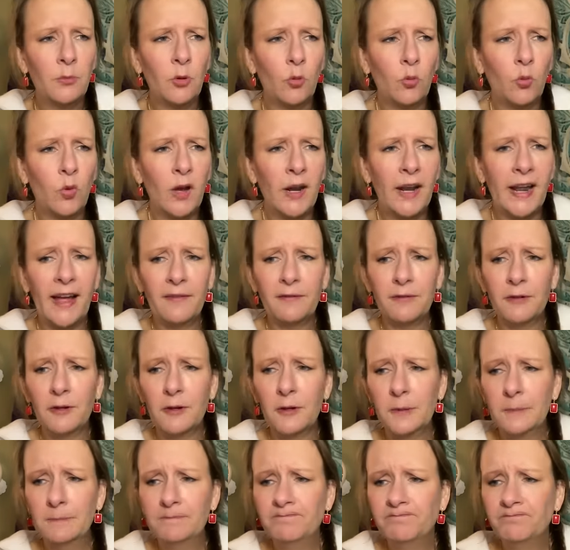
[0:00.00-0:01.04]

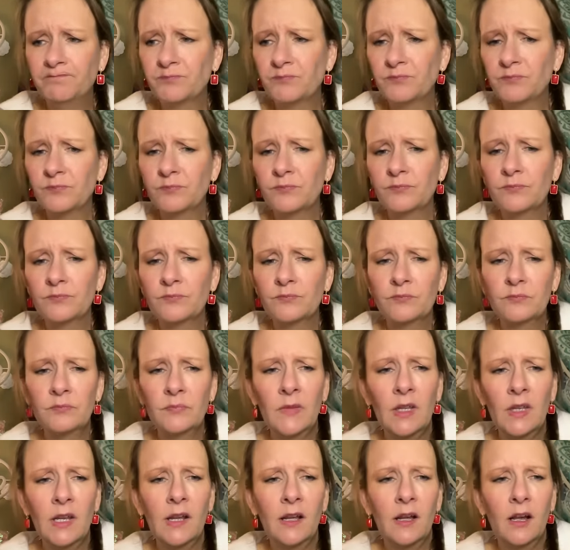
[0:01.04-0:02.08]
Whatever.
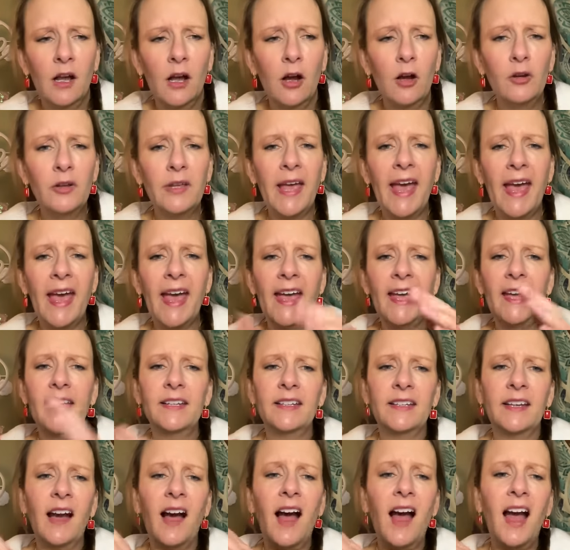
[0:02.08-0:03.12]
Okay,
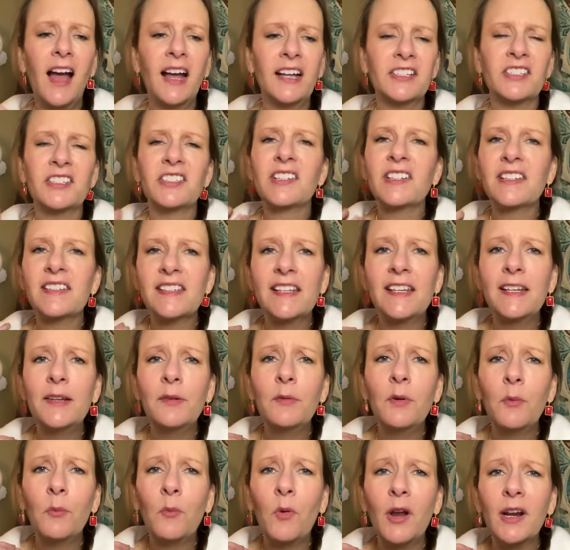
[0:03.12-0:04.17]
gosh, does
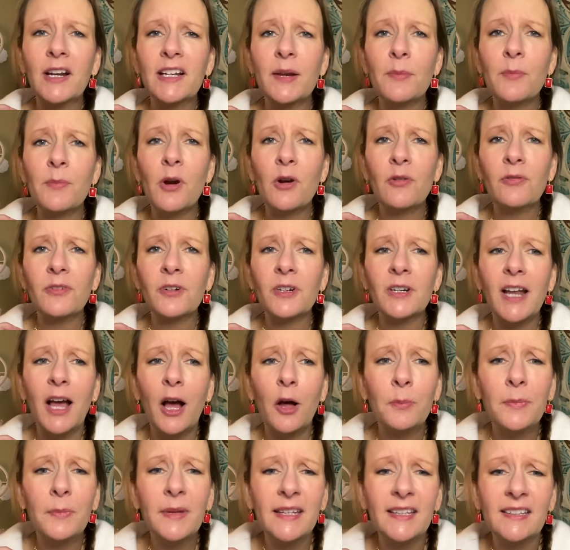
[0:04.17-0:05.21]
anyone want to come over and
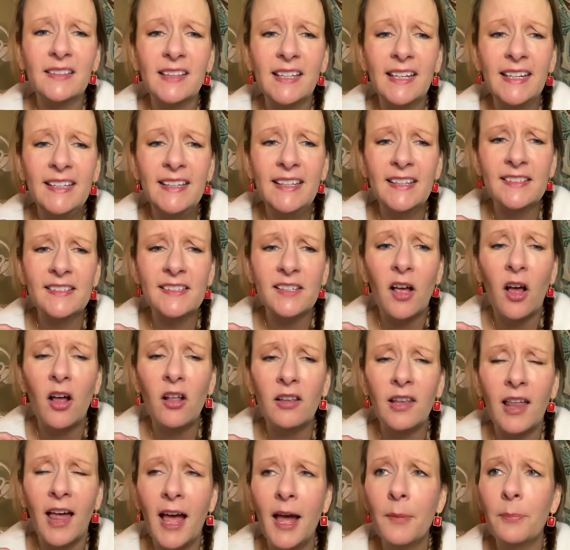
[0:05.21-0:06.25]
help me clean this
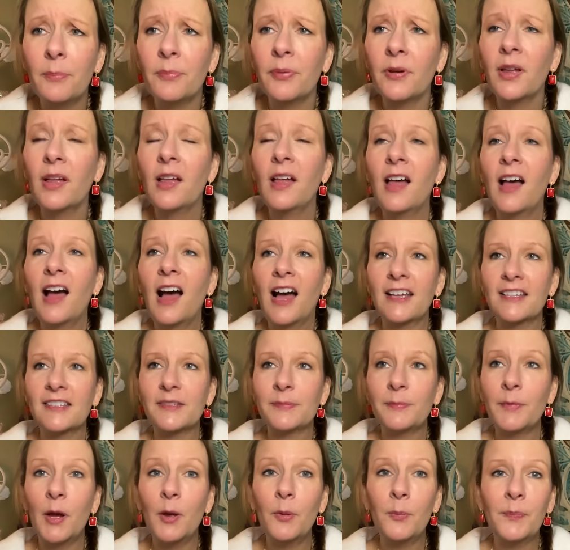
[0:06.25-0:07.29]
all up? I
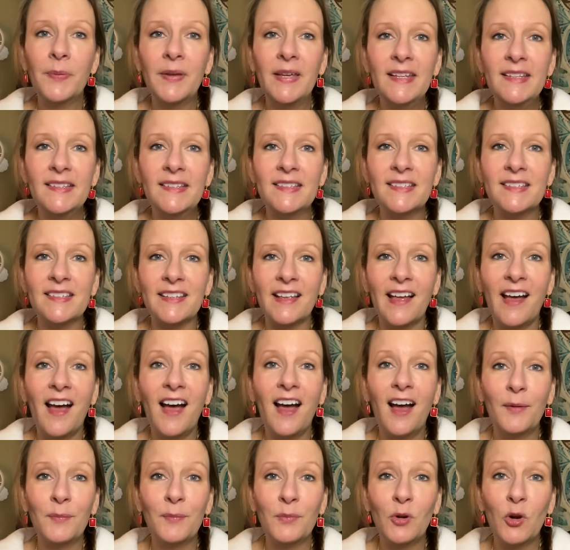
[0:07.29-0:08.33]
smell
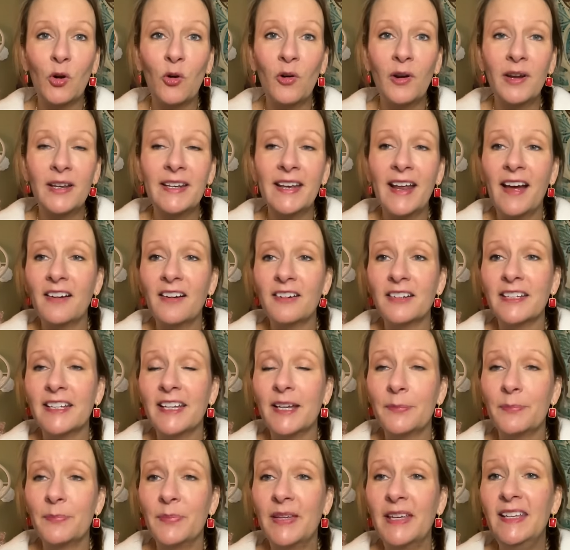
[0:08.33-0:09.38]
pizza. I'm going down to
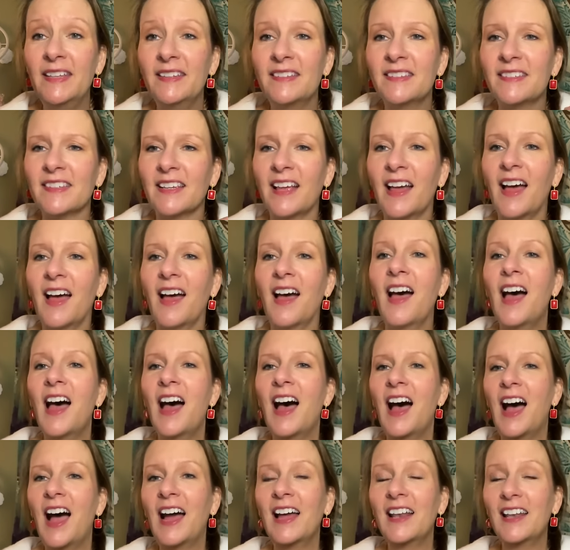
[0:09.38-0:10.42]
get pizza.
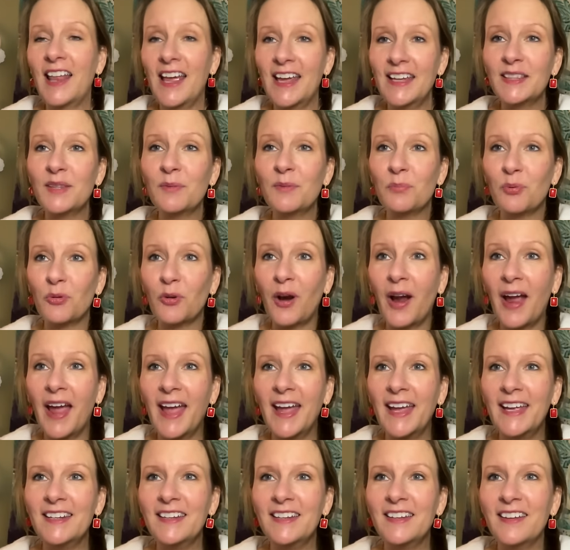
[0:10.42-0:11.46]
I like the
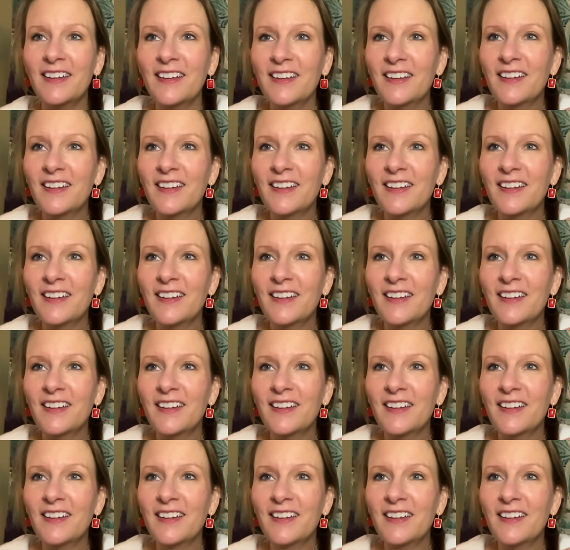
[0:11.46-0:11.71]
braid.